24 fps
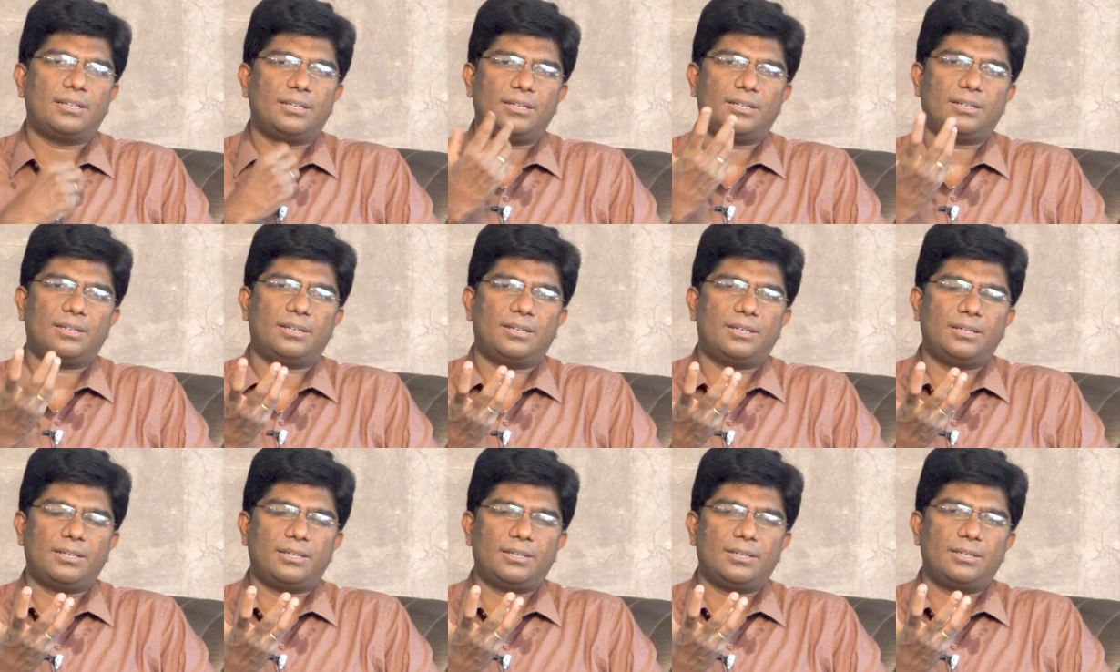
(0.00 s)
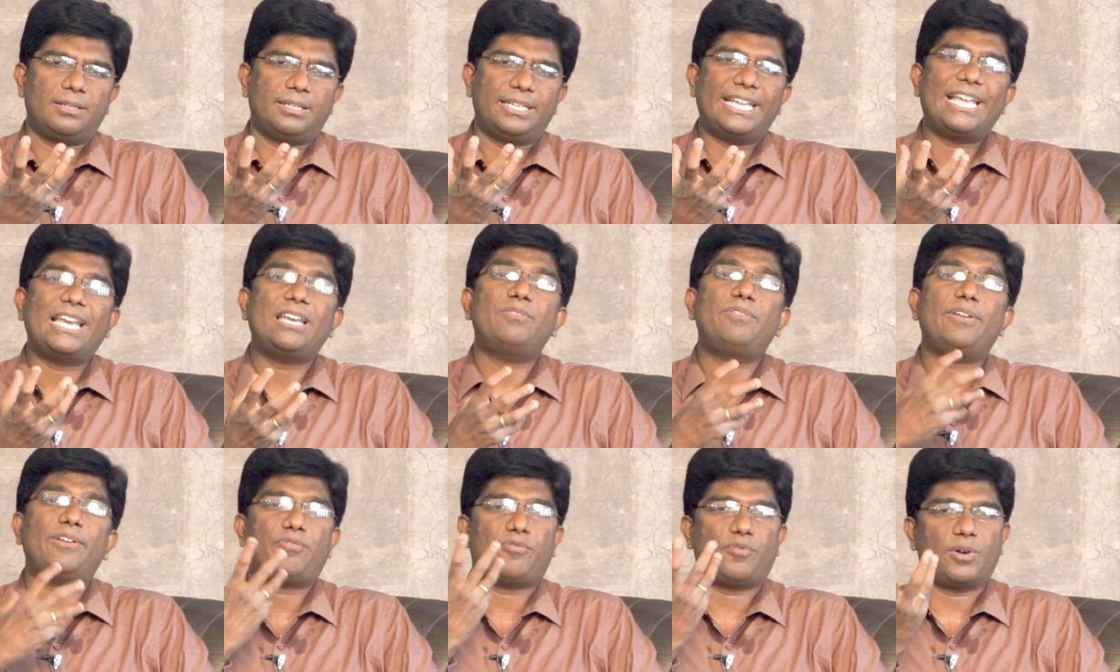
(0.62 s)

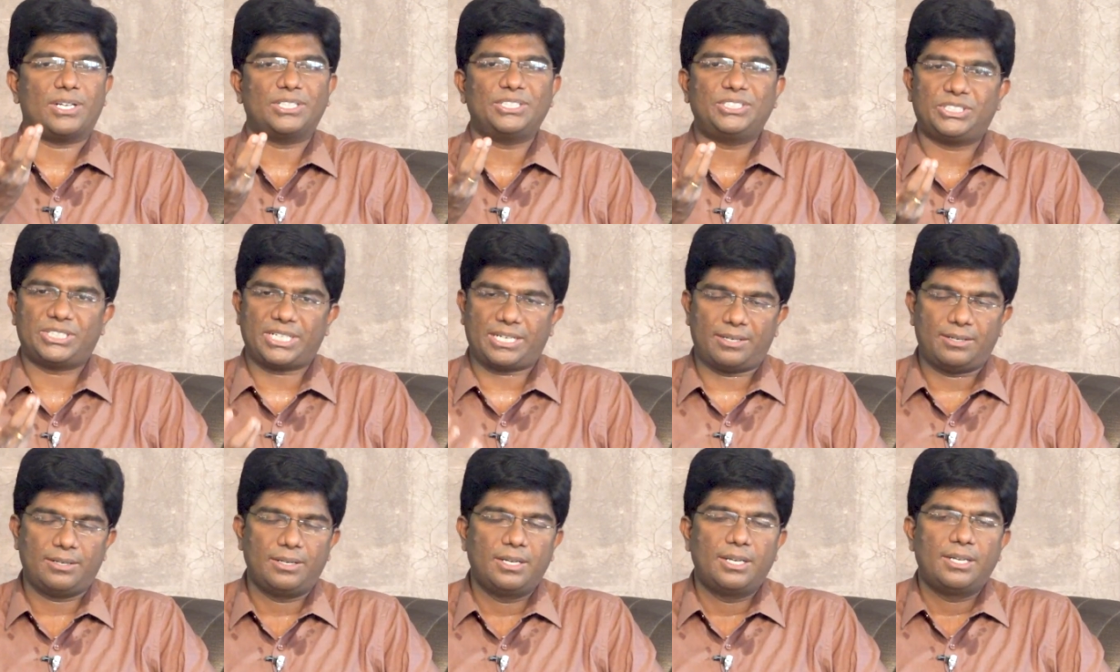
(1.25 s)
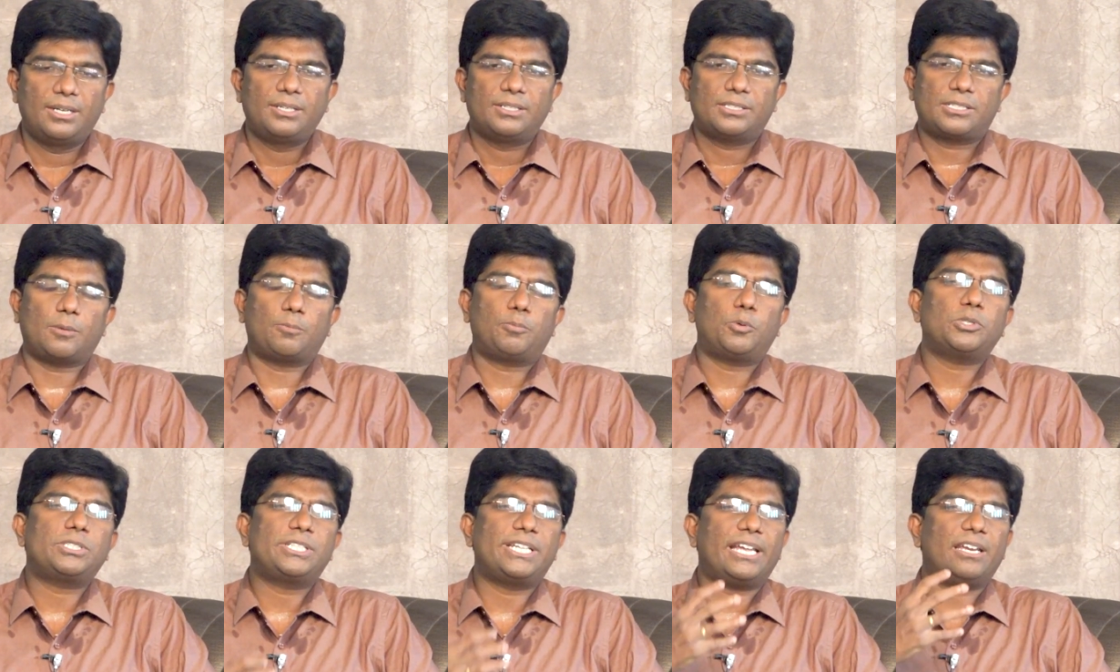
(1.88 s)
LV function.
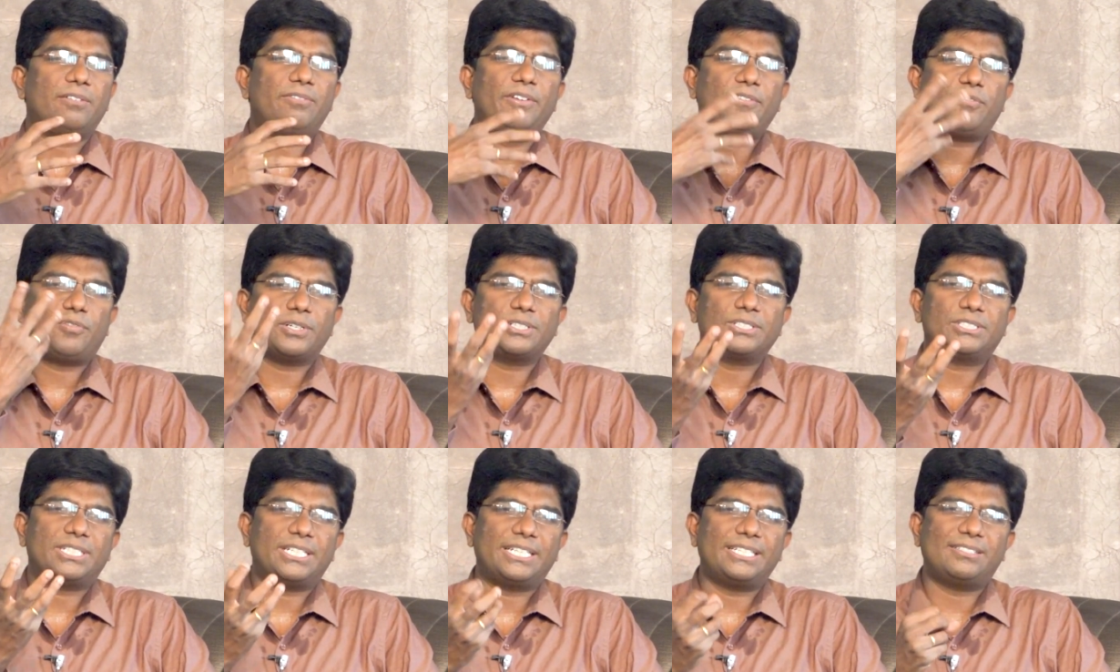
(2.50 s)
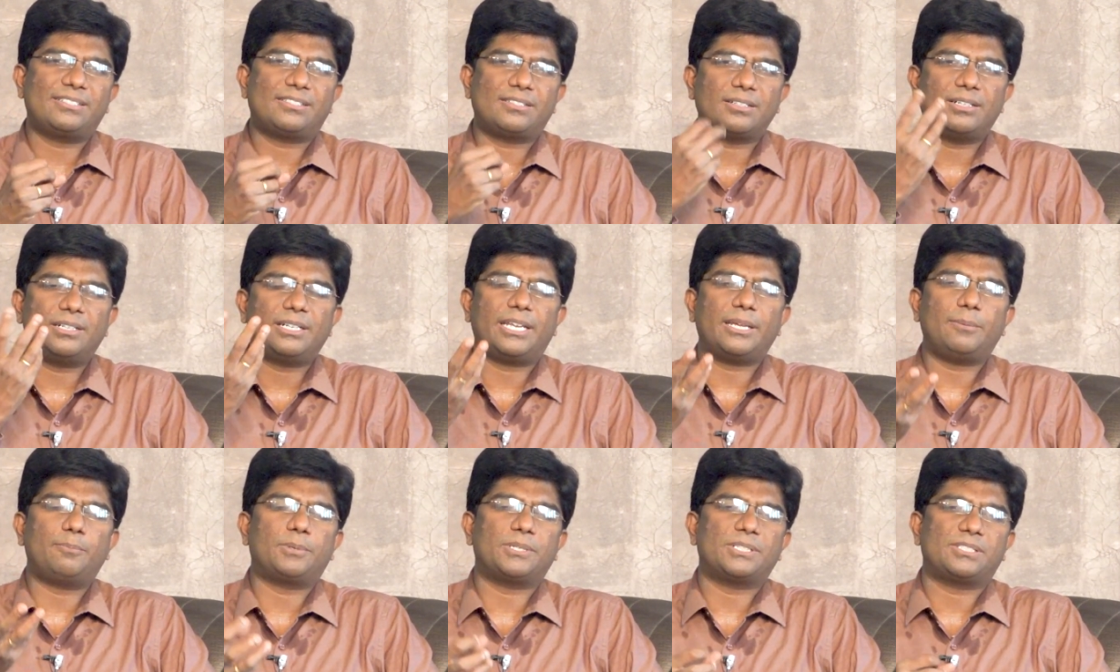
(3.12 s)
Suppose LV function is
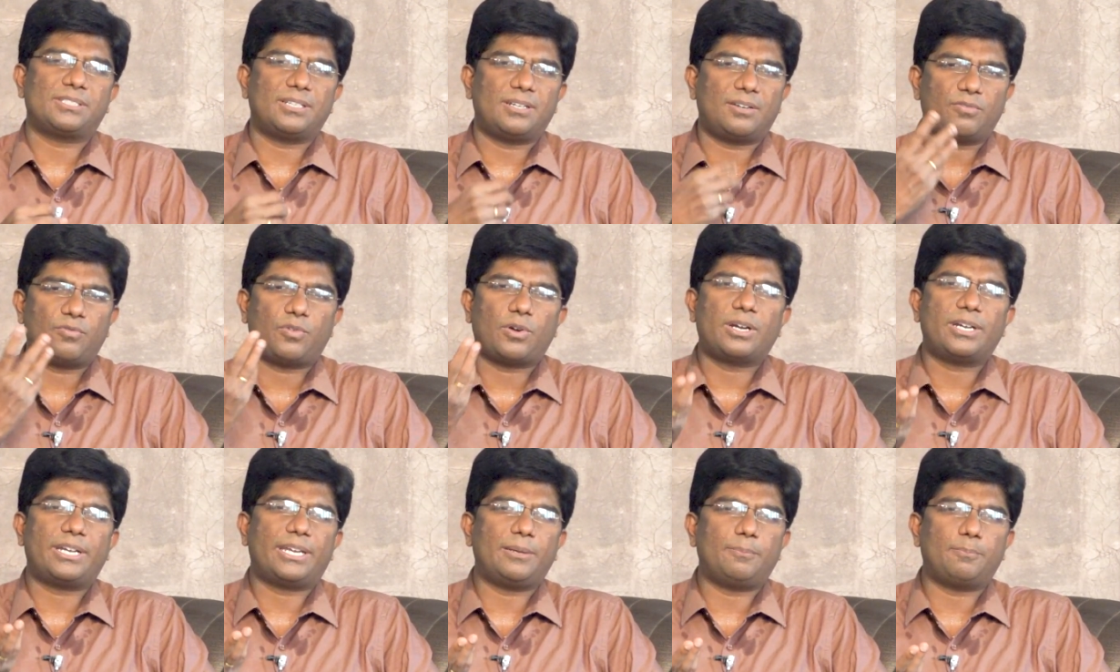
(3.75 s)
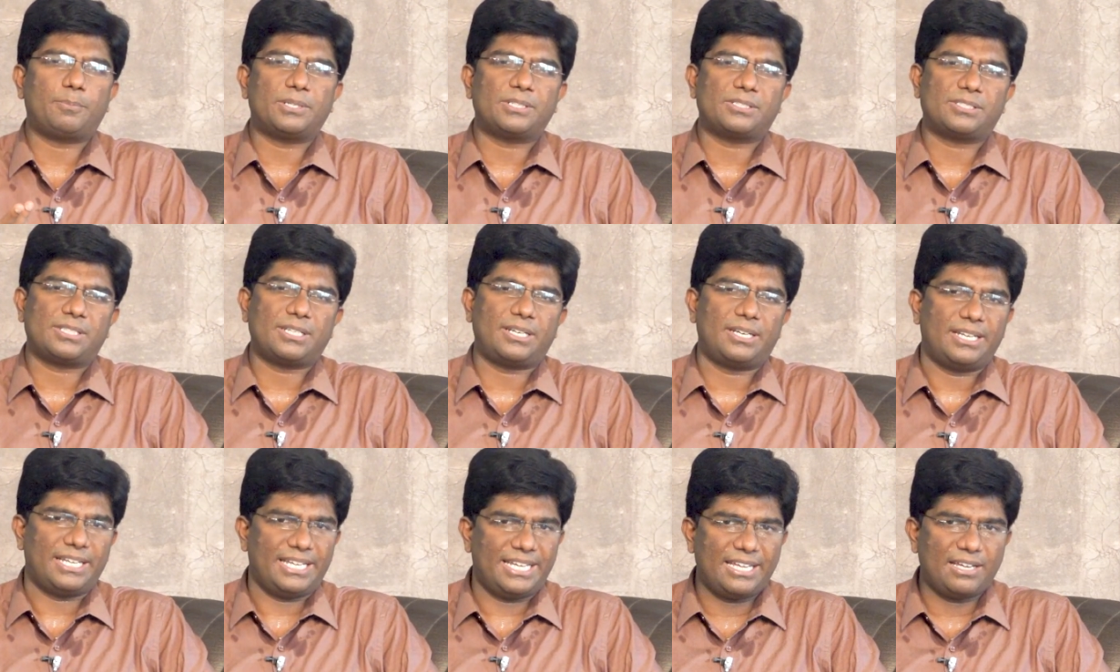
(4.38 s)
30%,
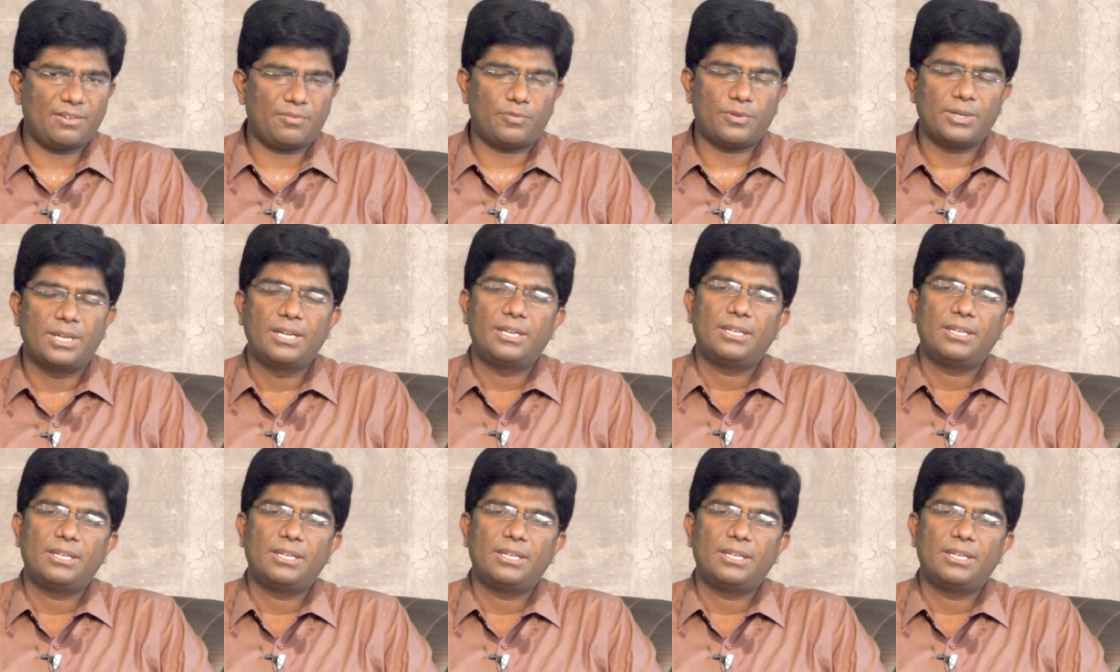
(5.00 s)
40% EF,